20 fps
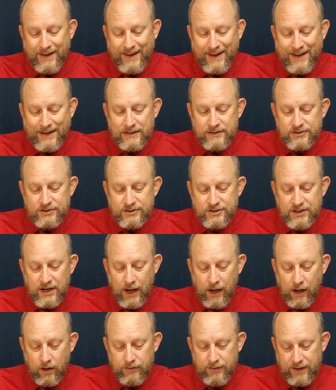It
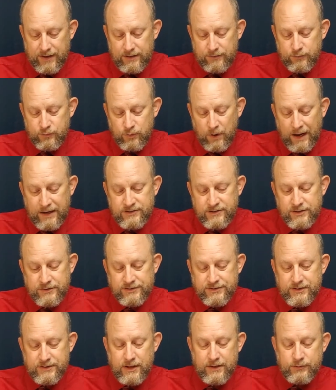shall, that his
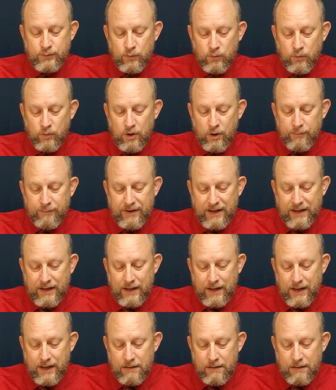righteousness will be